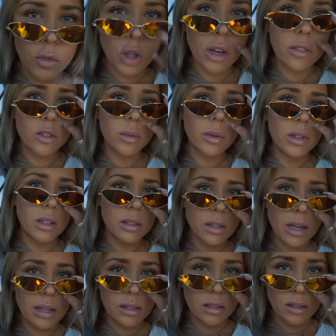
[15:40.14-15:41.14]
You have to wear these
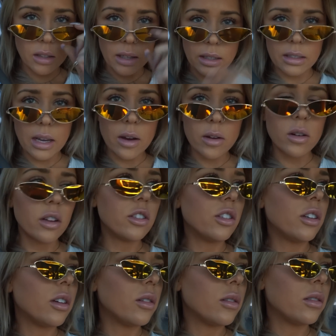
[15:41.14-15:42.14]
glasses like down on
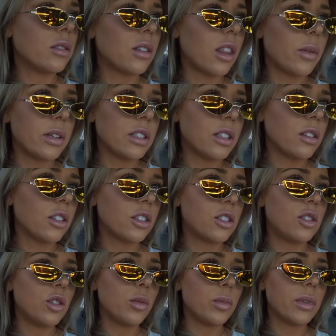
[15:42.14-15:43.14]
your nose, otherwise it looks
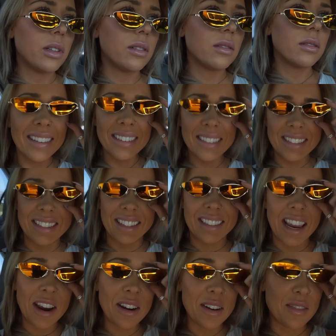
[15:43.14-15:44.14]
stupid.
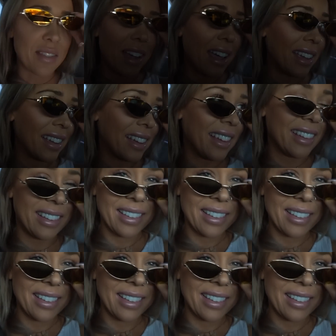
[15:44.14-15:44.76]
It's terrifying.